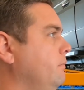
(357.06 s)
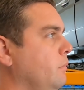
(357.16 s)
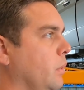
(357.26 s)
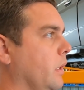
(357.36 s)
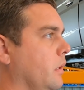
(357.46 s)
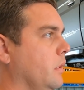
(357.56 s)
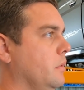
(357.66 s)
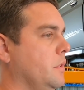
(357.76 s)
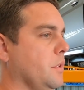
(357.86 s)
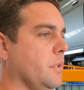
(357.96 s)
We're going to
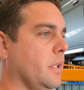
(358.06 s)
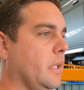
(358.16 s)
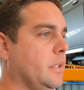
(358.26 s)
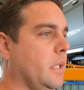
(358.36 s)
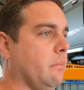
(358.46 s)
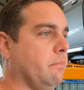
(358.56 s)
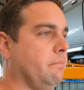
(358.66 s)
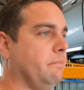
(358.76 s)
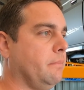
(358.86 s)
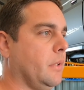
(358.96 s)
do the next step
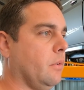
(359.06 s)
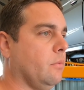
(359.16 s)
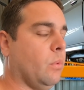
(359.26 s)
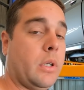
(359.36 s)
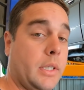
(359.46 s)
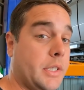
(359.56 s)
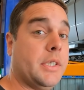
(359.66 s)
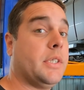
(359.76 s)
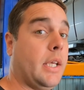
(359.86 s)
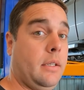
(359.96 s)
of what I
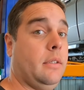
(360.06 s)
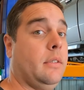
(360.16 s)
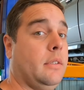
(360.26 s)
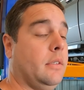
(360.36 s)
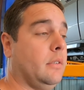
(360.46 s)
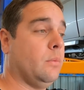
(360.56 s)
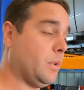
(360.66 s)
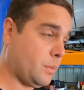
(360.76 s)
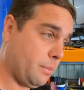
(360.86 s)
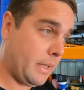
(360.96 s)
just said,
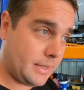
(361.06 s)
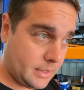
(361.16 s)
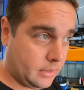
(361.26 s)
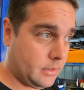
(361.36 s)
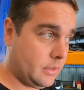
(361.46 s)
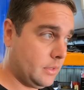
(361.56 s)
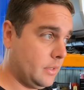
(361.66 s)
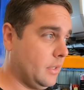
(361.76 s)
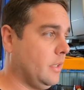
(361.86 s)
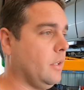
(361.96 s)
which would make sense.
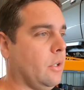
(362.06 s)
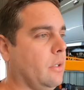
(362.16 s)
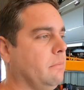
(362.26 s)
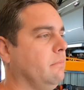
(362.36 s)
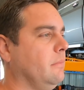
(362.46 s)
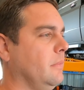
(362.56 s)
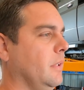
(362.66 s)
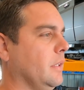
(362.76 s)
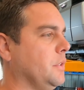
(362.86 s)
Alright, let's